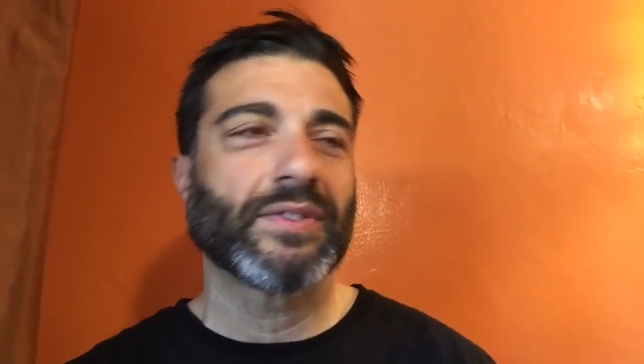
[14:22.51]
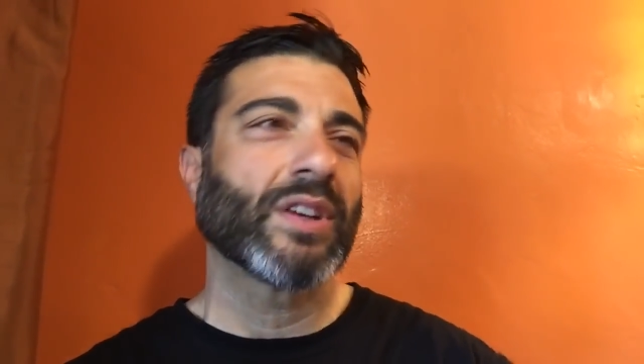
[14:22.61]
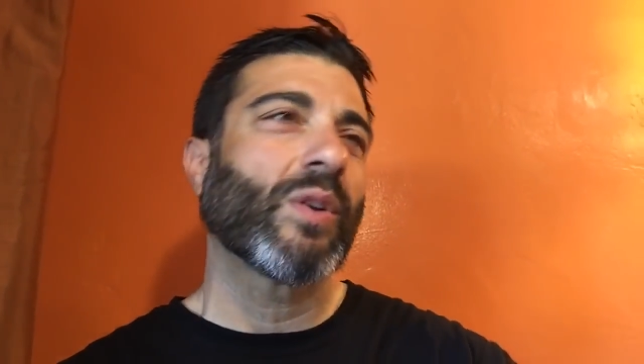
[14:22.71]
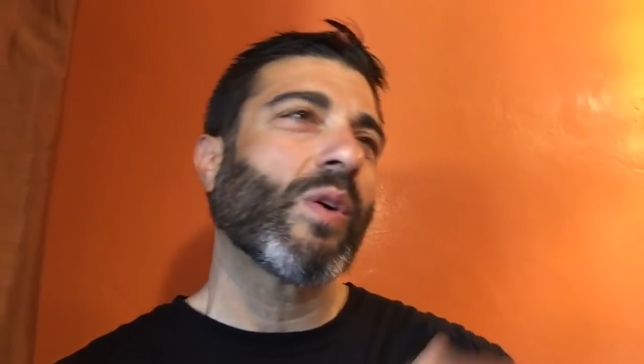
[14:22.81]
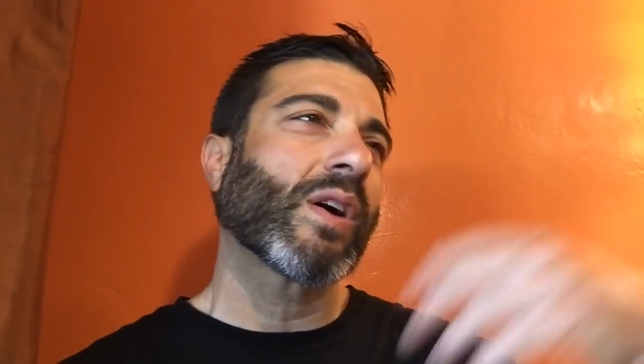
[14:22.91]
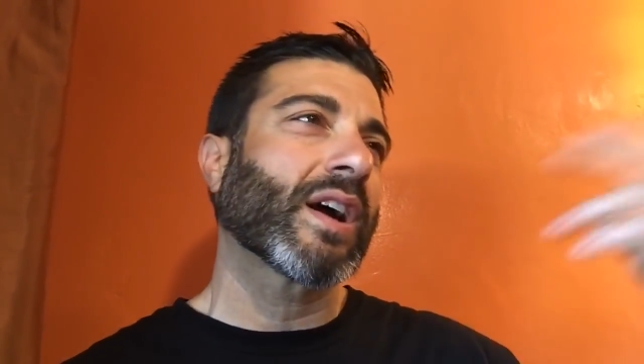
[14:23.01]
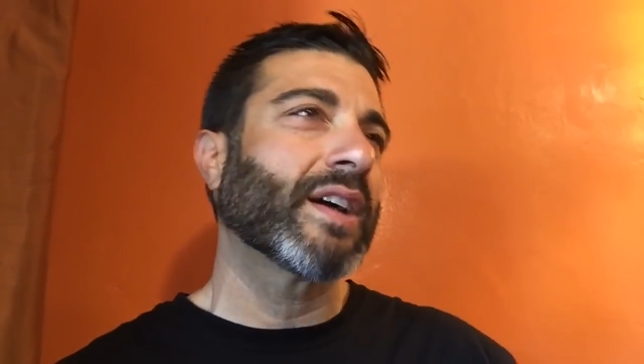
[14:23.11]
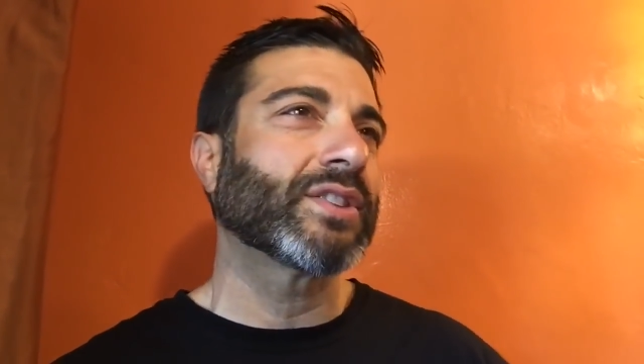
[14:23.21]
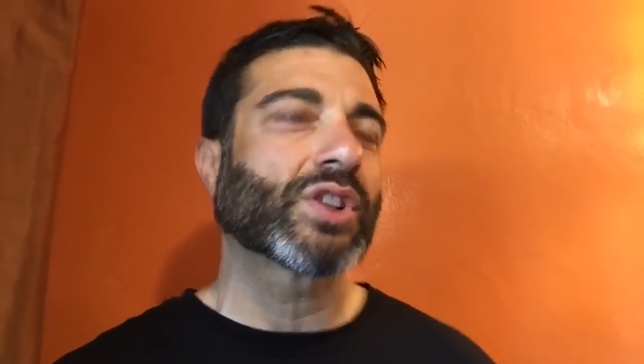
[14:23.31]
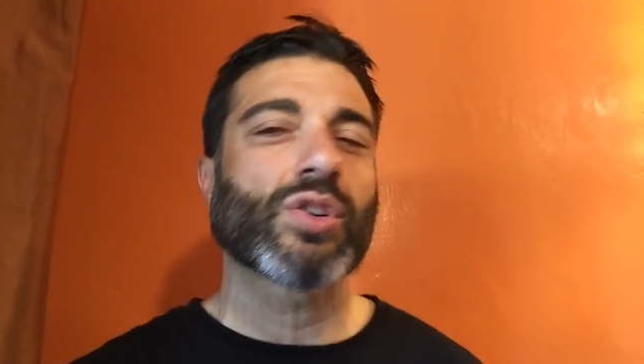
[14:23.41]
I've done all
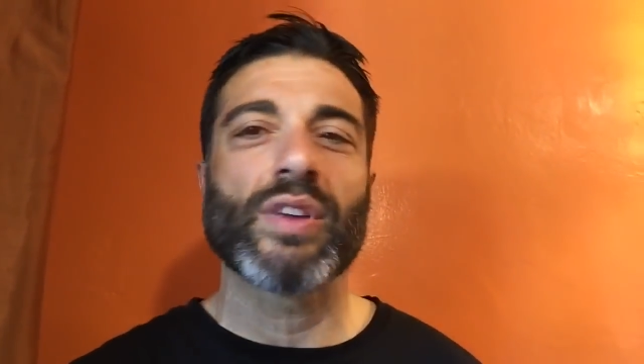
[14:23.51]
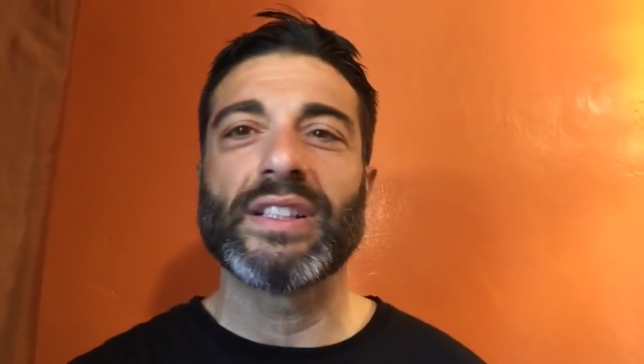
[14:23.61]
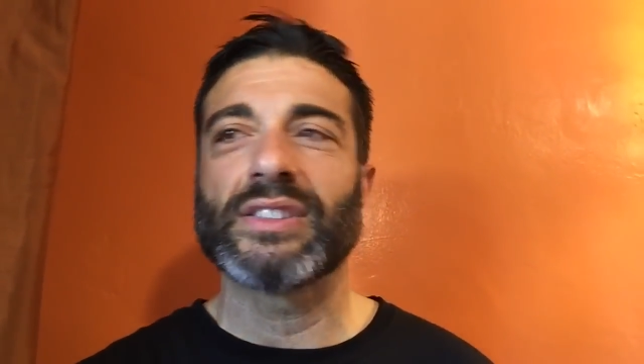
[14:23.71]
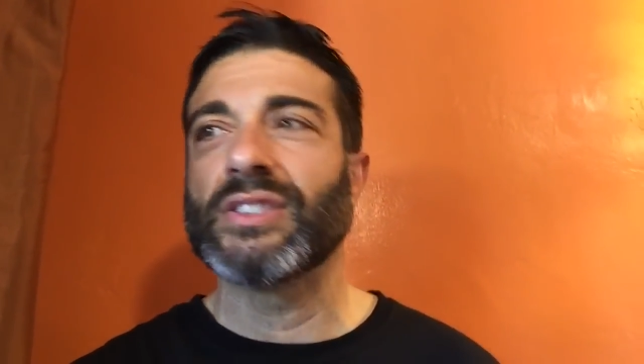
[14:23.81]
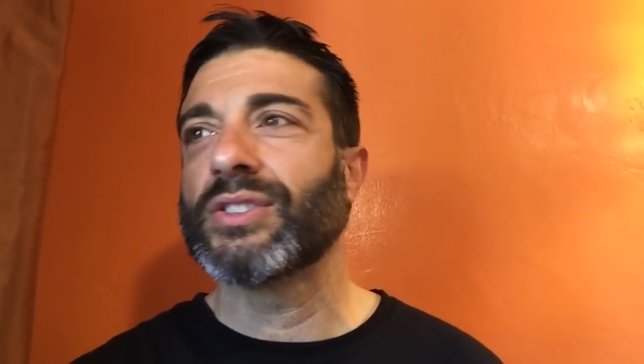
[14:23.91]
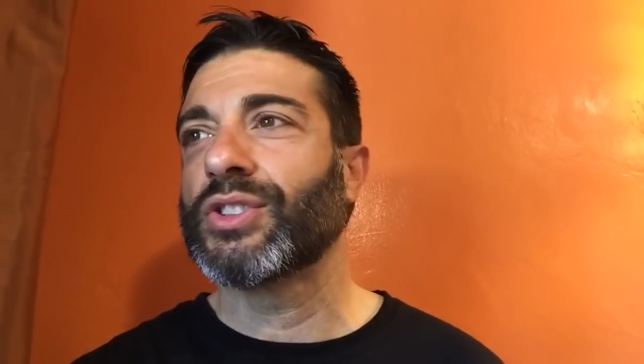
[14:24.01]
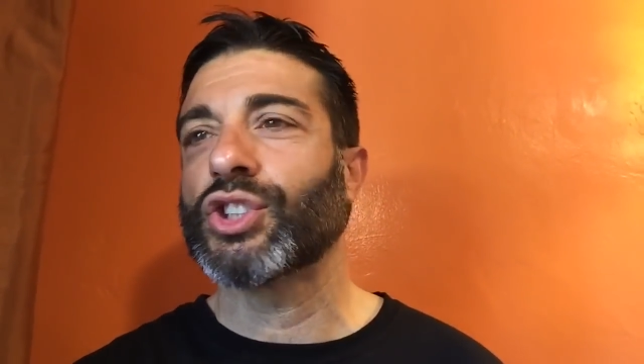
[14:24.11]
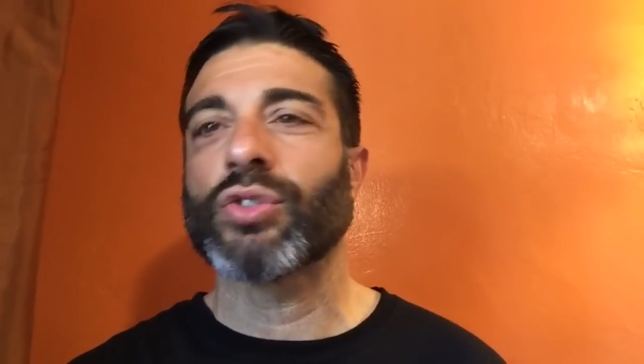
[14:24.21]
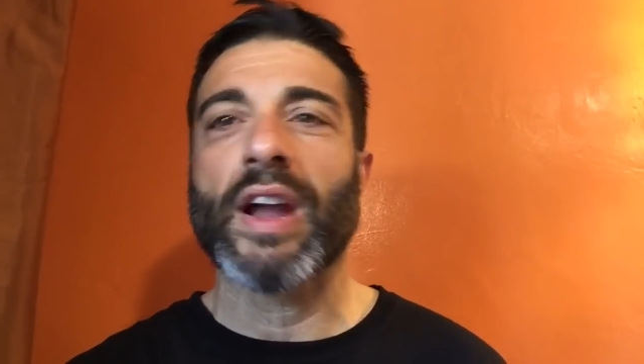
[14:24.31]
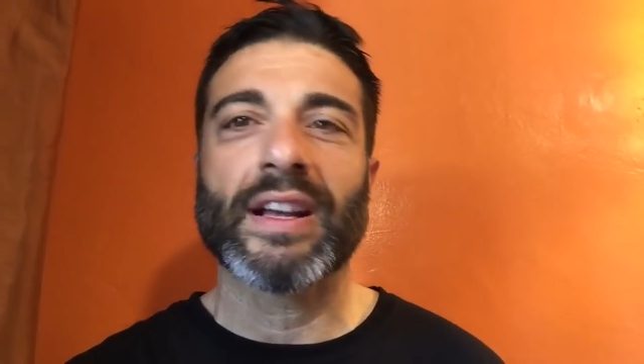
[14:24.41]
kinds of crazy
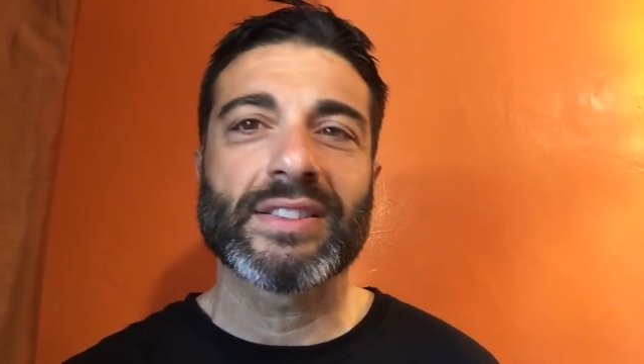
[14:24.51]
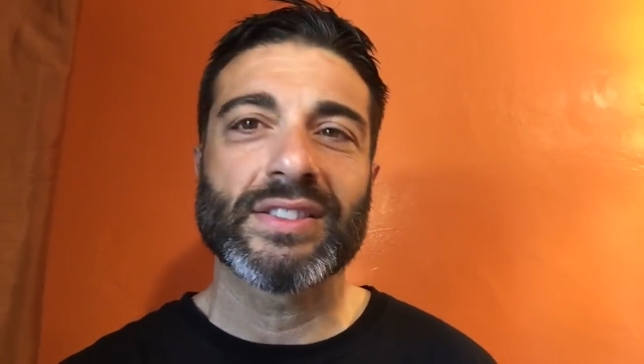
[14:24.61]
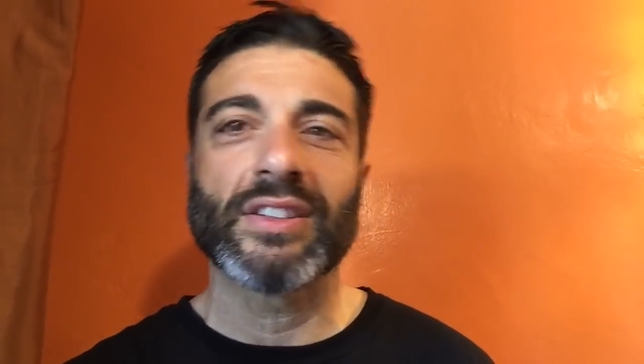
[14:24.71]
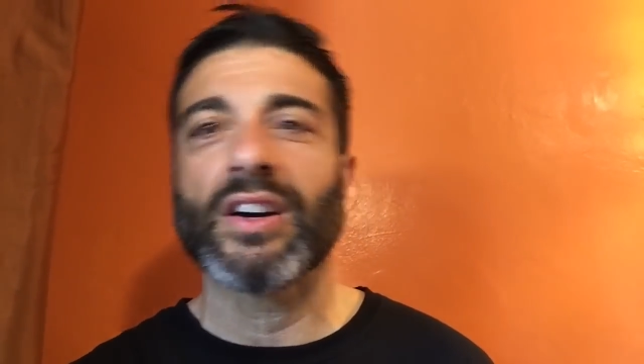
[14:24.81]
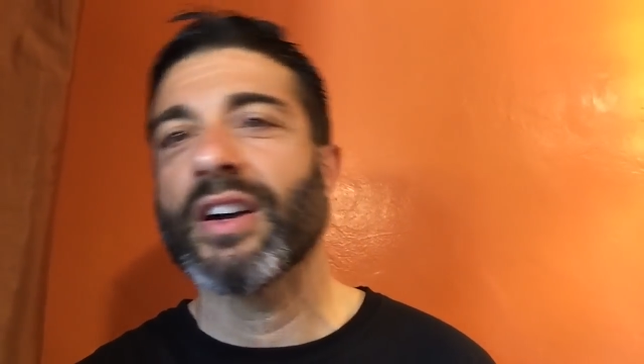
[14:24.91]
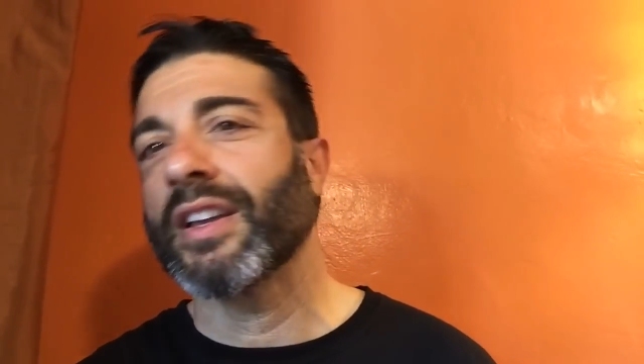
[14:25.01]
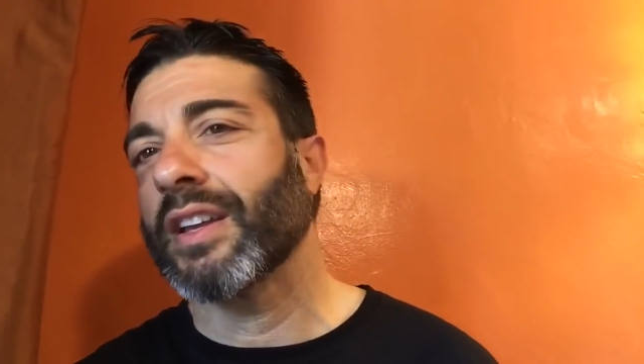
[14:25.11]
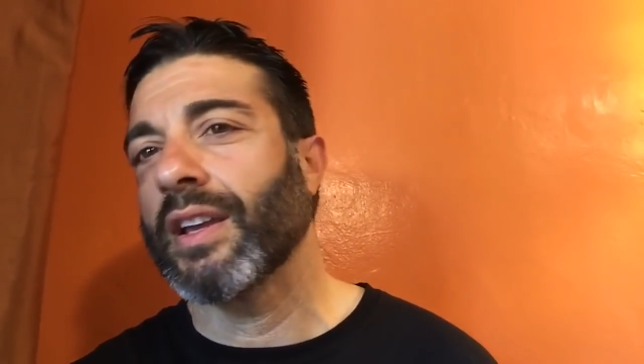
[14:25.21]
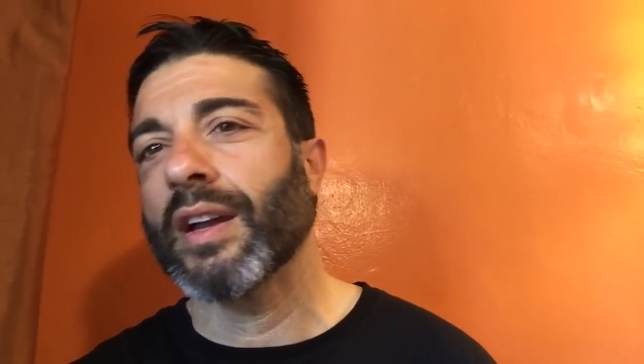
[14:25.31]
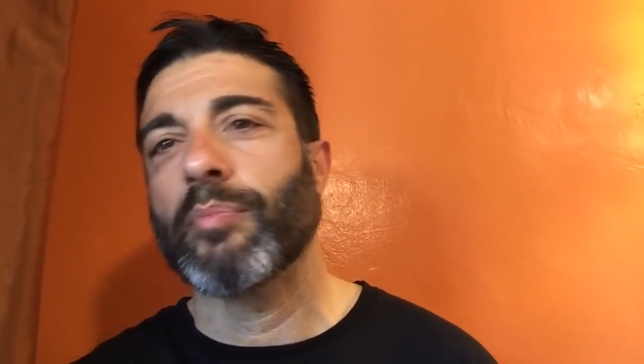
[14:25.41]
treks and
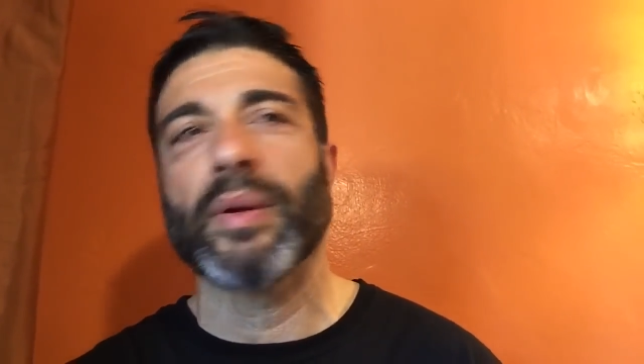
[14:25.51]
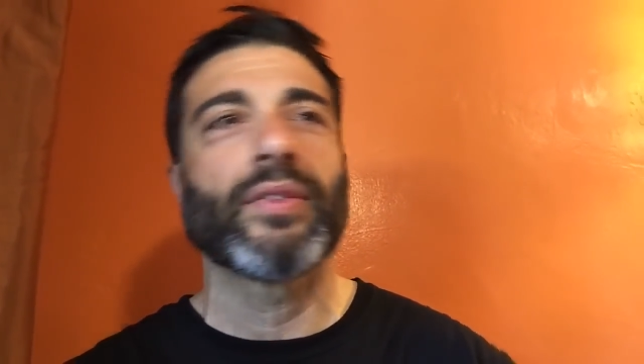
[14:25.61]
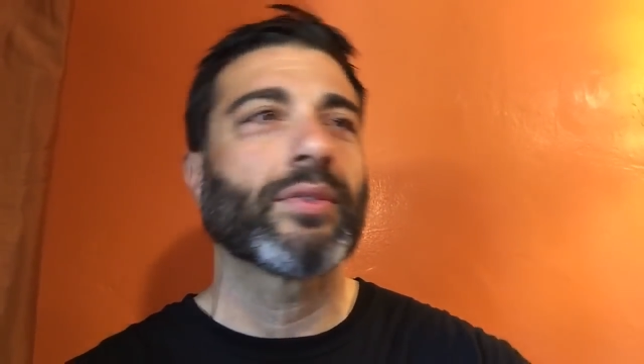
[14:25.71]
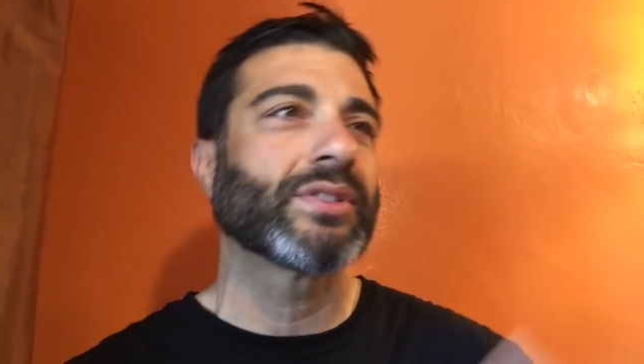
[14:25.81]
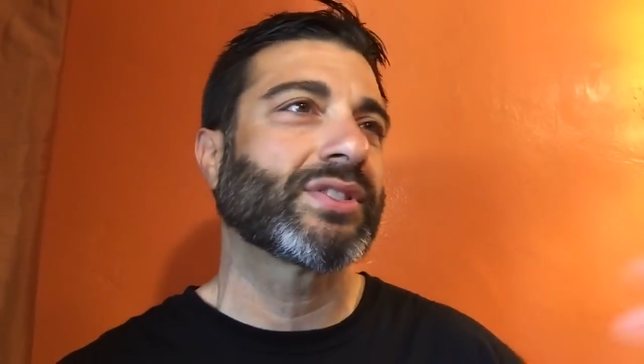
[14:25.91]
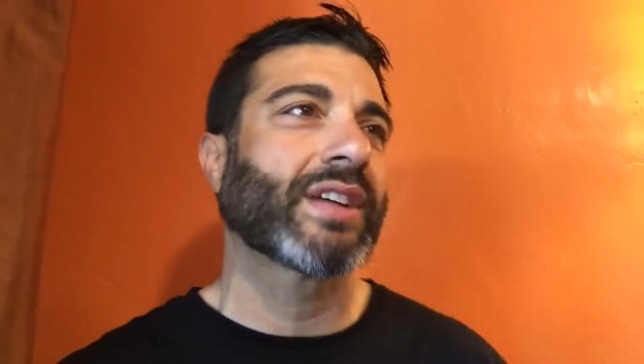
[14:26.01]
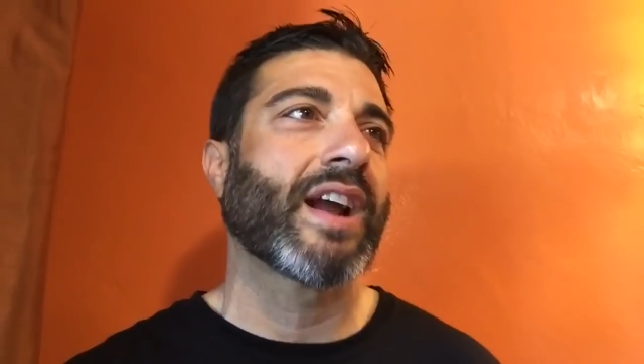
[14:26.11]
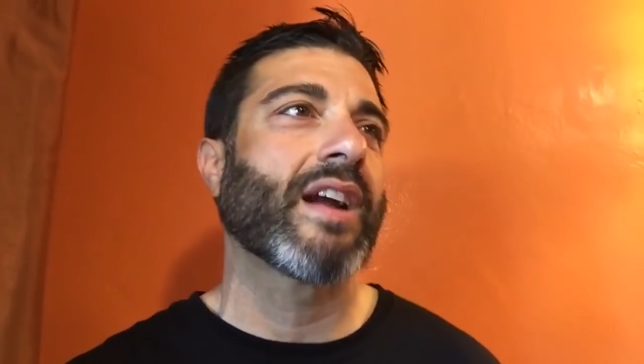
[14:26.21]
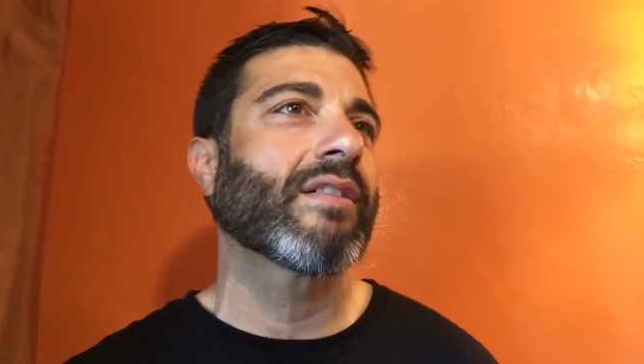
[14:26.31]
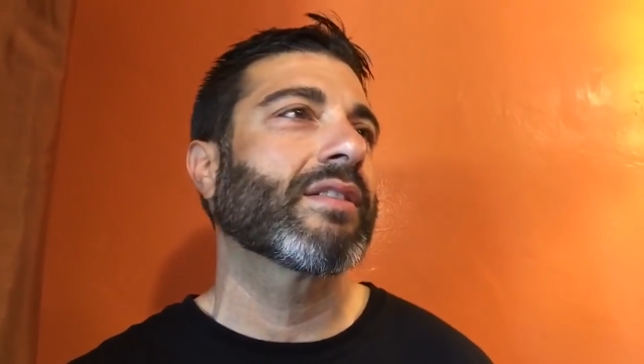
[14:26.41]
hiking. I've been through the
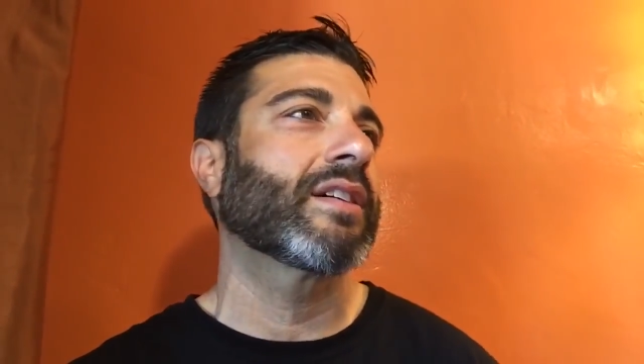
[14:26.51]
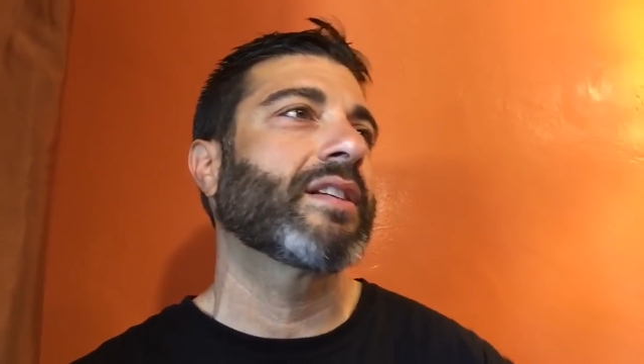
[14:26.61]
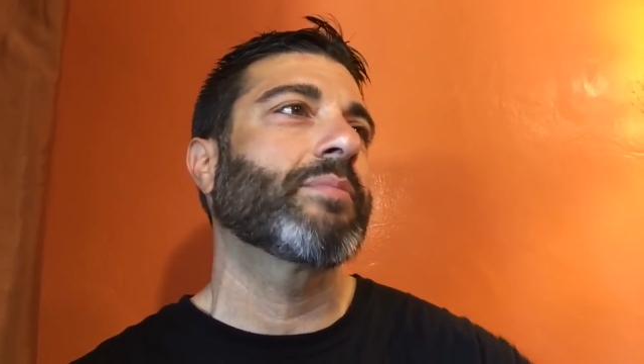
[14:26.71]
Sahara.